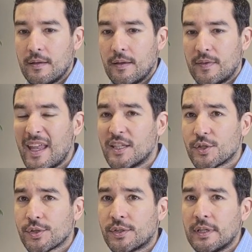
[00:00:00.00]

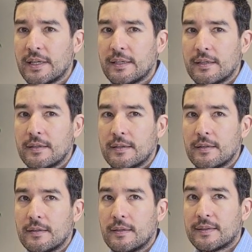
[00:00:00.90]
Nature
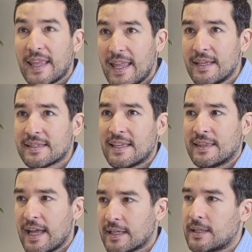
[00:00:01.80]
takes
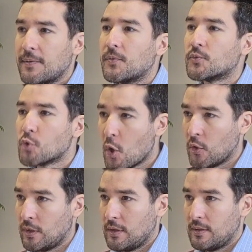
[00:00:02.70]
an active
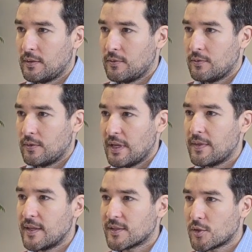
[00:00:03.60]
role
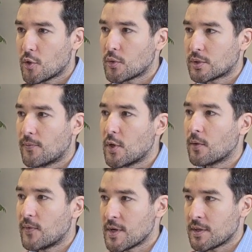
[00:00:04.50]
in the Sorrows of
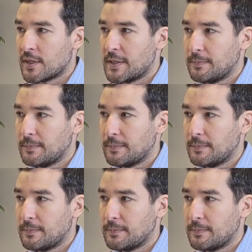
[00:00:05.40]
young Werther.